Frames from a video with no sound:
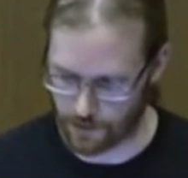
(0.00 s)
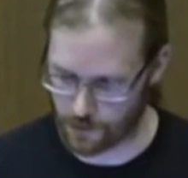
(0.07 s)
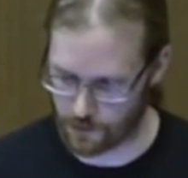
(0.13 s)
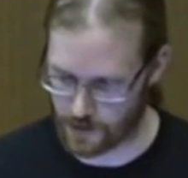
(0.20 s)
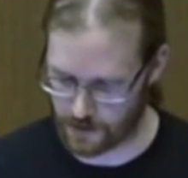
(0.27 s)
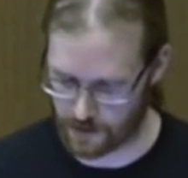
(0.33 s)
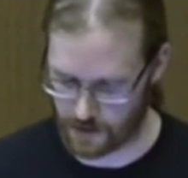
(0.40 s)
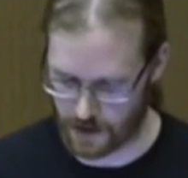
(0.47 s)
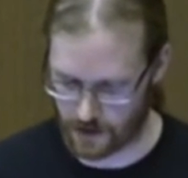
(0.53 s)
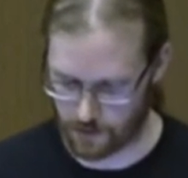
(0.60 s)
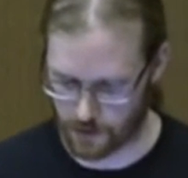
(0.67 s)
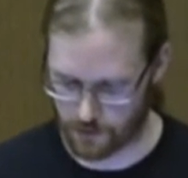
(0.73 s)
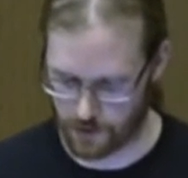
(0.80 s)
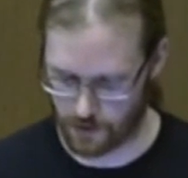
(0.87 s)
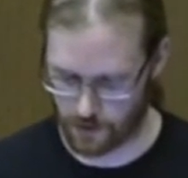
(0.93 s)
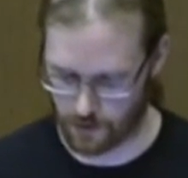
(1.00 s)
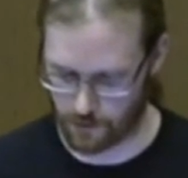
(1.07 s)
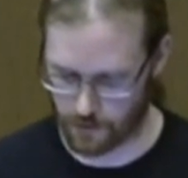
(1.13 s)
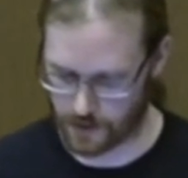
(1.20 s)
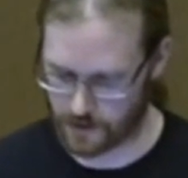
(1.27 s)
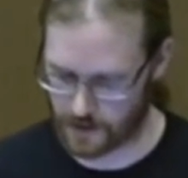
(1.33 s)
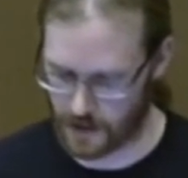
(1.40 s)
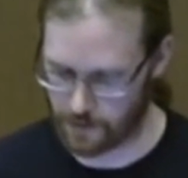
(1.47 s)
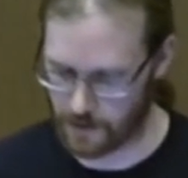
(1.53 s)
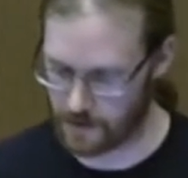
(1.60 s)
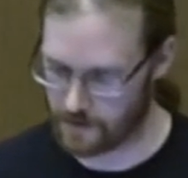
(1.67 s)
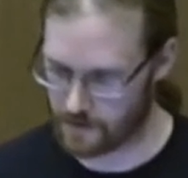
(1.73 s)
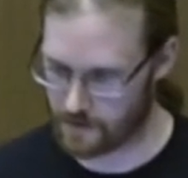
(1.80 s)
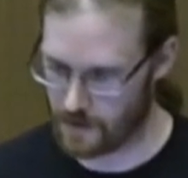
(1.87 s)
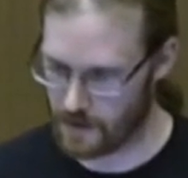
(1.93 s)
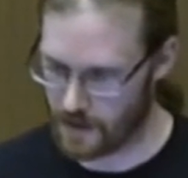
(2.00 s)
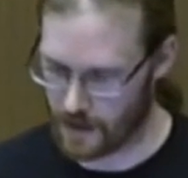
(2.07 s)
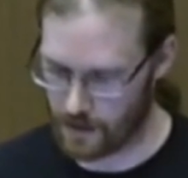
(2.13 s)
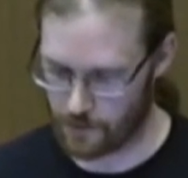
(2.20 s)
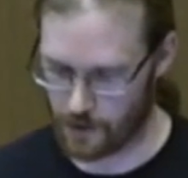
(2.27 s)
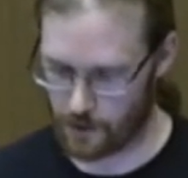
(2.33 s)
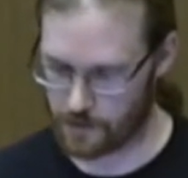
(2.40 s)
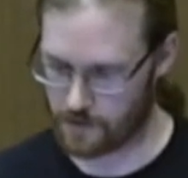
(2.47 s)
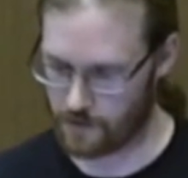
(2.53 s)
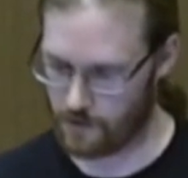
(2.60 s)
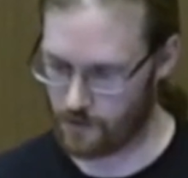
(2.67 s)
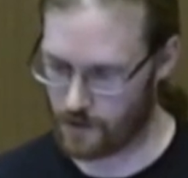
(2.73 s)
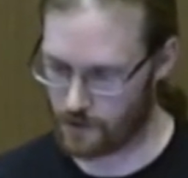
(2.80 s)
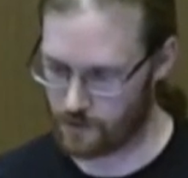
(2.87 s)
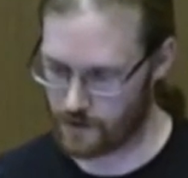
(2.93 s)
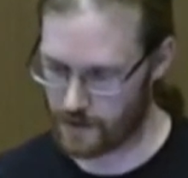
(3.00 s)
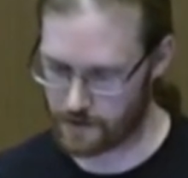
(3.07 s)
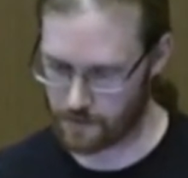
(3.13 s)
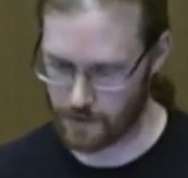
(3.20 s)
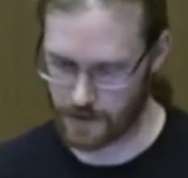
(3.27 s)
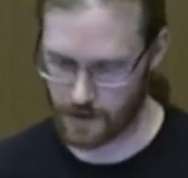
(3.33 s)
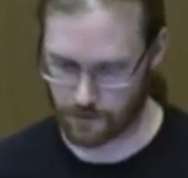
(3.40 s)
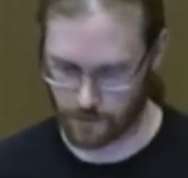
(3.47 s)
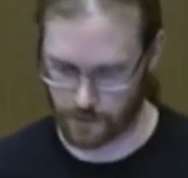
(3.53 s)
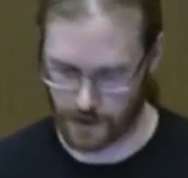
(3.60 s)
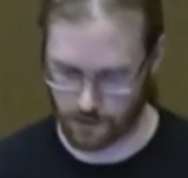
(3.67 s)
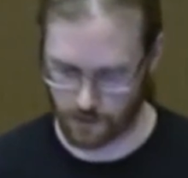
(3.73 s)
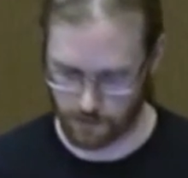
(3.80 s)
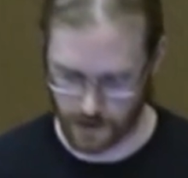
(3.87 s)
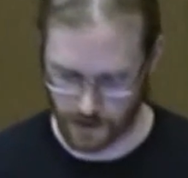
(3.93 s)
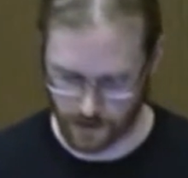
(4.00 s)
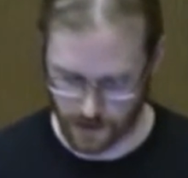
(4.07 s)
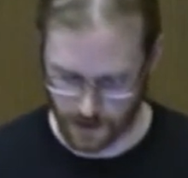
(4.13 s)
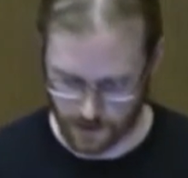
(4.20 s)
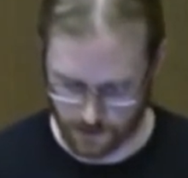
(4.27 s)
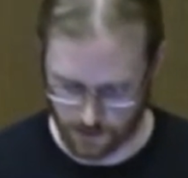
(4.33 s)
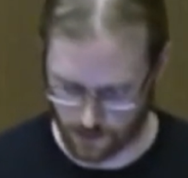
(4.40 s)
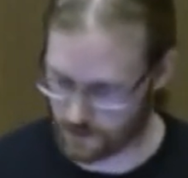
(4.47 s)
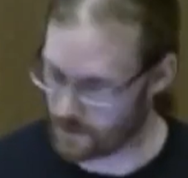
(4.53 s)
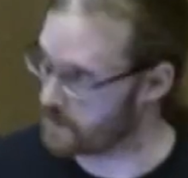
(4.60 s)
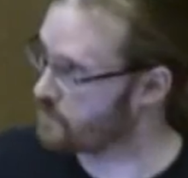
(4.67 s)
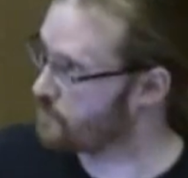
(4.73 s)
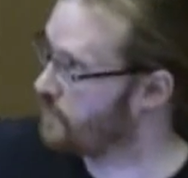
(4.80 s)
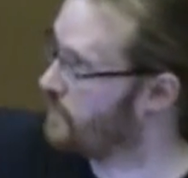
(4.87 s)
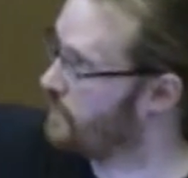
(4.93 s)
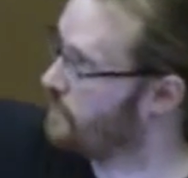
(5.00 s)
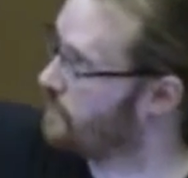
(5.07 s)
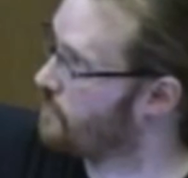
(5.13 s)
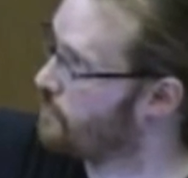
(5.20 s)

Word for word: everywhere in the network we know what time it is, and we also know how to get media from A to B. So that's really